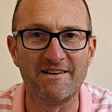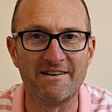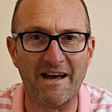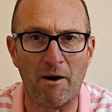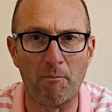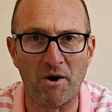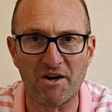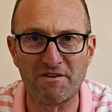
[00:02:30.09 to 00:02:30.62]

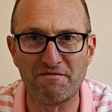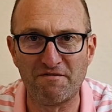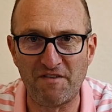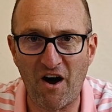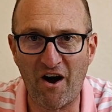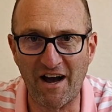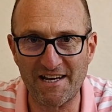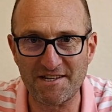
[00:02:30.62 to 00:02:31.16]
Now, my
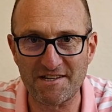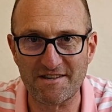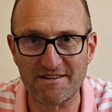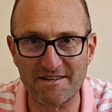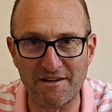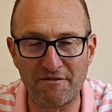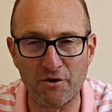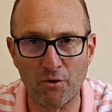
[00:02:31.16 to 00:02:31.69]

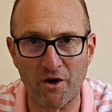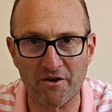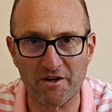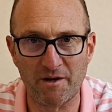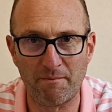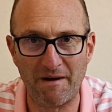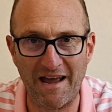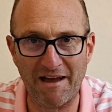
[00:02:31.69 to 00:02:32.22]
advice, if you are
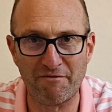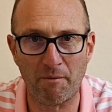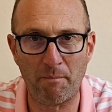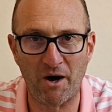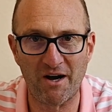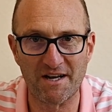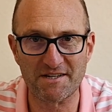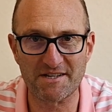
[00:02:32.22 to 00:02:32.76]
going to ever
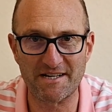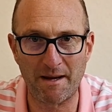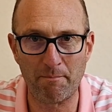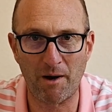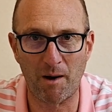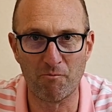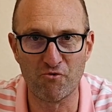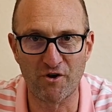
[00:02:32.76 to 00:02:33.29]
buy a
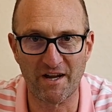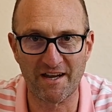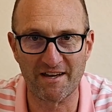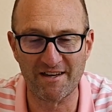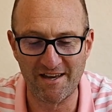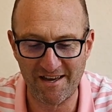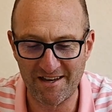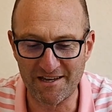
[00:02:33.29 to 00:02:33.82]
step-up
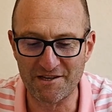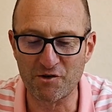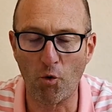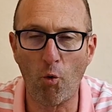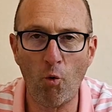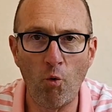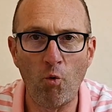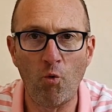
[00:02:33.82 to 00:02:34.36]
ring,
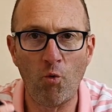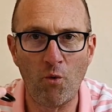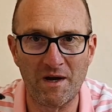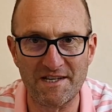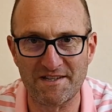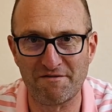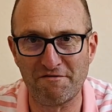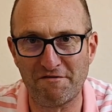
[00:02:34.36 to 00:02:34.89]
is
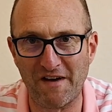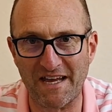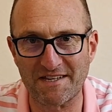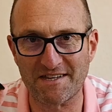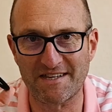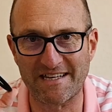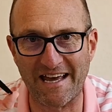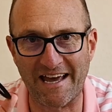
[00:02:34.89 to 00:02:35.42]
always
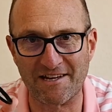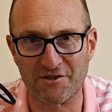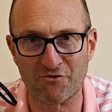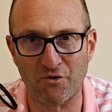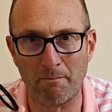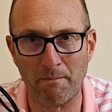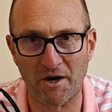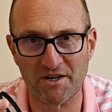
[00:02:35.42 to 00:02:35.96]
invest the
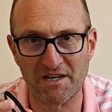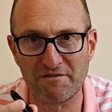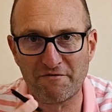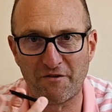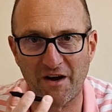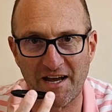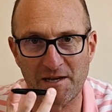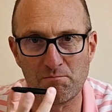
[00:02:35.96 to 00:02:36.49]
extra money
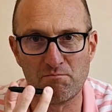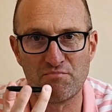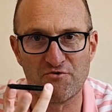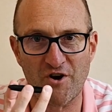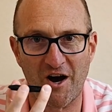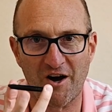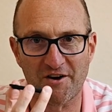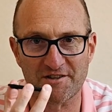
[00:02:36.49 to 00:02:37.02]
for a
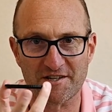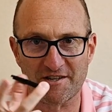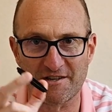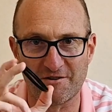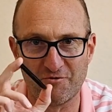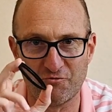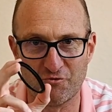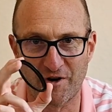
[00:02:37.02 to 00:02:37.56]
brass
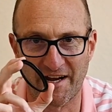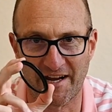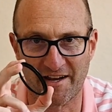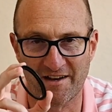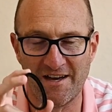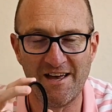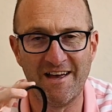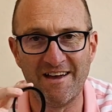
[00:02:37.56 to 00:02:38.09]

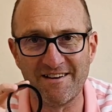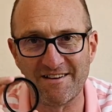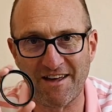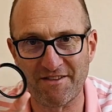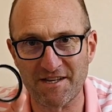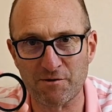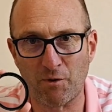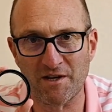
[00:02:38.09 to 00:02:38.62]
ring.
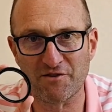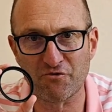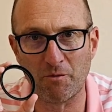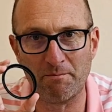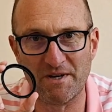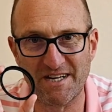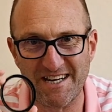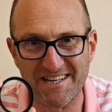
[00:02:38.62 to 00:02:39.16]
Now, this one's
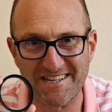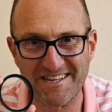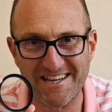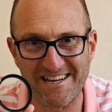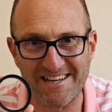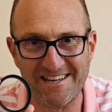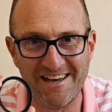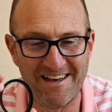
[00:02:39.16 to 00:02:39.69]
from
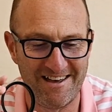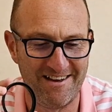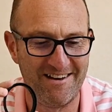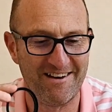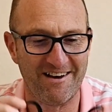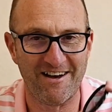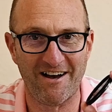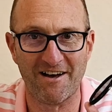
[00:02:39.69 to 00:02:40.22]
Nissi,
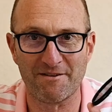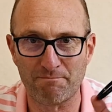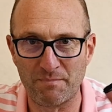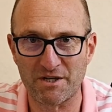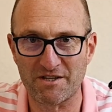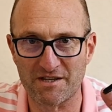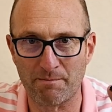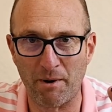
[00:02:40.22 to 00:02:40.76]

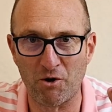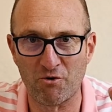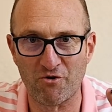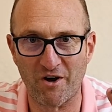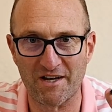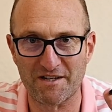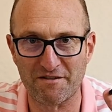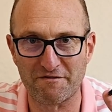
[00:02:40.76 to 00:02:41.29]
because the
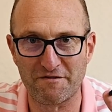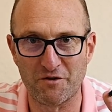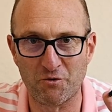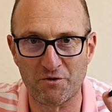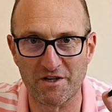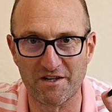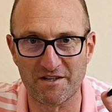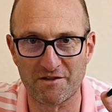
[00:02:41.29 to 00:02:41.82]
polarizing
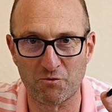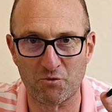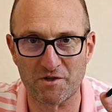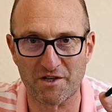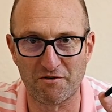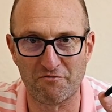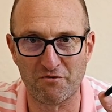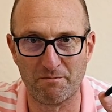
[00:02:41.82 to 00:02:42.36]
filter is
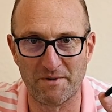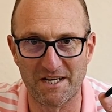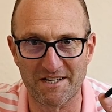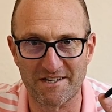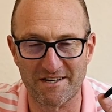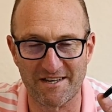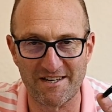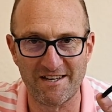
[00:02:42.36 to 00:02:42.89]
also from
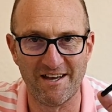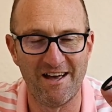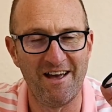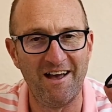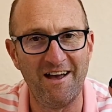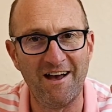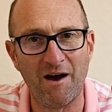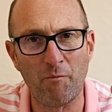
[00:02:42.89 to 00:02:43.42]
Nissi.
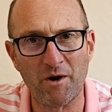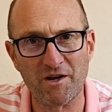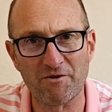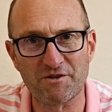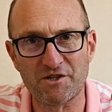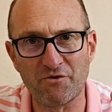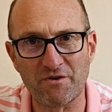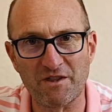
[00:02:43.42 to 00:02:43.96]
And when I
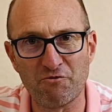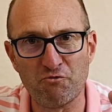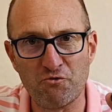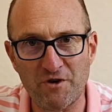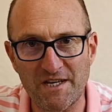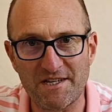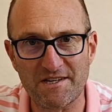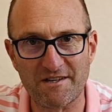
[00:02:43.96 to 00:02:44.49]
was doing the
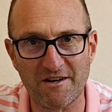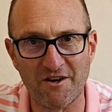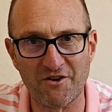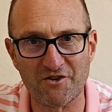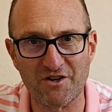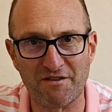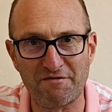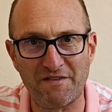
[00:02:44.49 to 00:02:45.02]

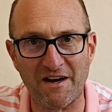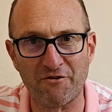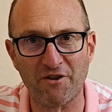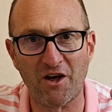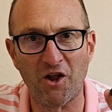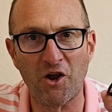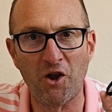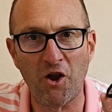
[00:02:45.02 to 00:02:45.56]
research, I
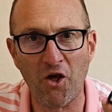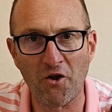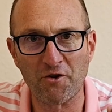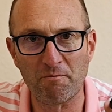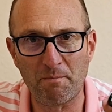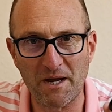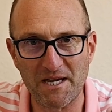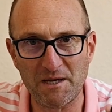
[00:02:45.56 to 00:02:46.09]
found that a lot
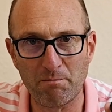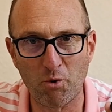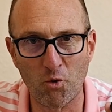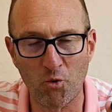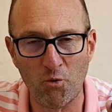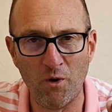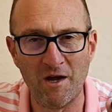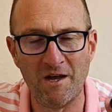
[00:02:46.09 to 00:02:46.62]
of
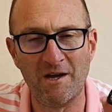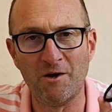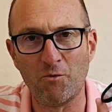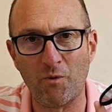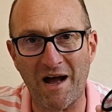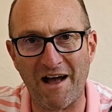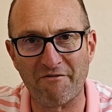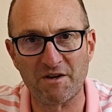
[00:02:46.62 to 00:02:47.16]
people
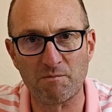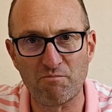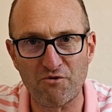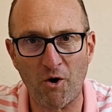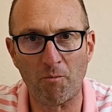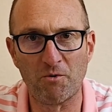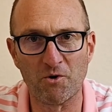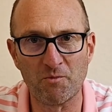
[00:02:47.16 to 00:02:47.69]
were having
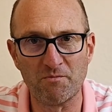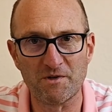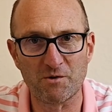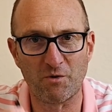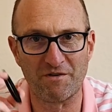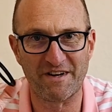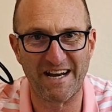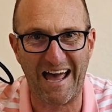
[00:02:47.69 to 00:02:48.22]
problems
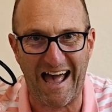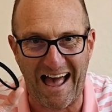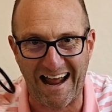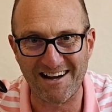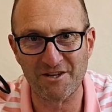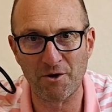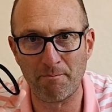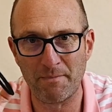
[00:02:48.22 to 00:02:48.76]
with an
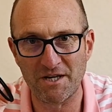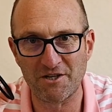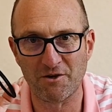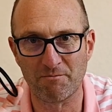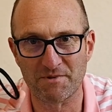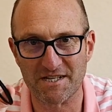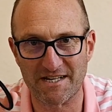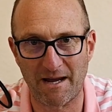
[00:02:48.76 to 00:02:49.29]

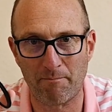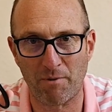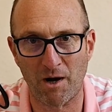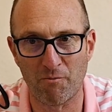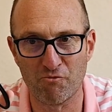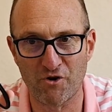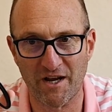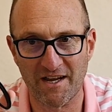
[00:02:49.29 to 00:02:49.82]
aluminium
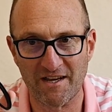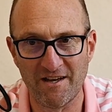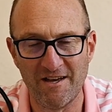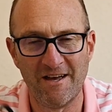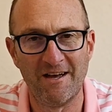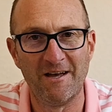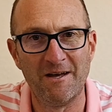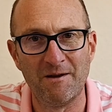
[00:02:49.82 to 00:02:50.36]
step-up ring
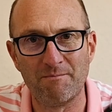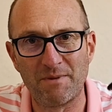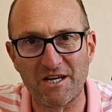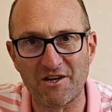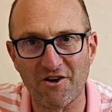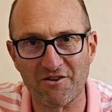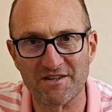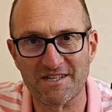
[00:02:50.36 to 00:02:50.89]

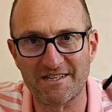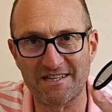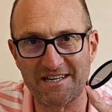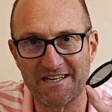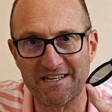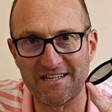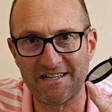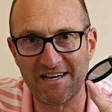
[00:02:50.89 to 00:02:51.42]
because
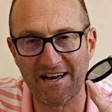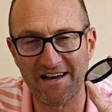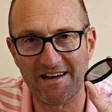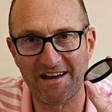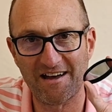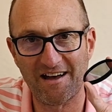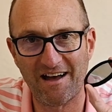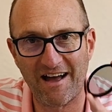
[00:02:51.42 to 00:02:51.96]
the
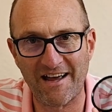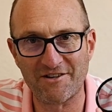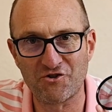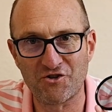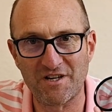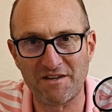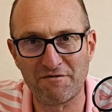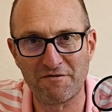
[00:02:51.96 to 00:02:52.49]

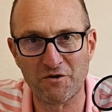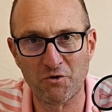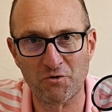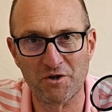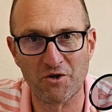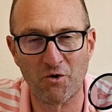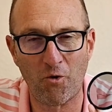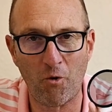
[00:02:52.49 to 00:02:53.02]
HD
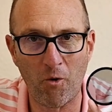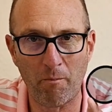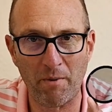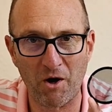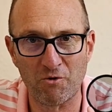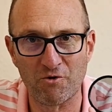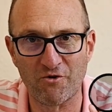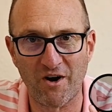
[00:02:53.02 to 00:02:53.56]
filter or
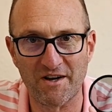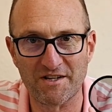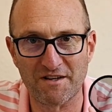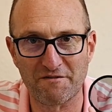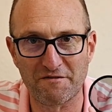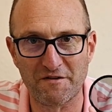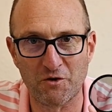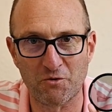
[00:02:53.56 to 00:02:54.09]

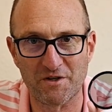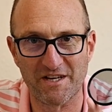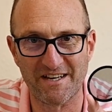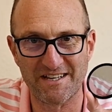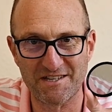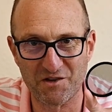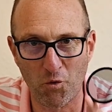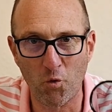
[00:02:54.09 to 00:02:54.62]
polarizing filter
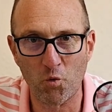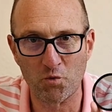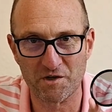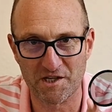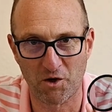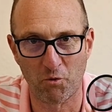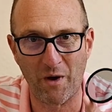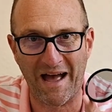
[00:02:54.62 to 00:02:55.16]
is
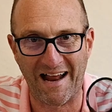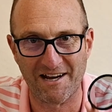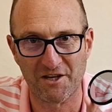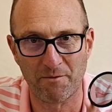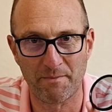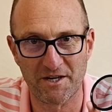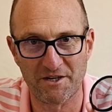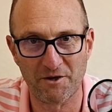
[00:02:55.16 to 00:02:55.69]
also
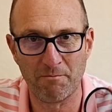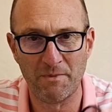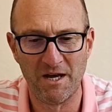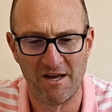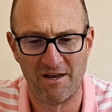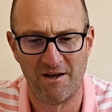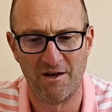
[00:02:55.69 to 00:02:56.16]
aluminium.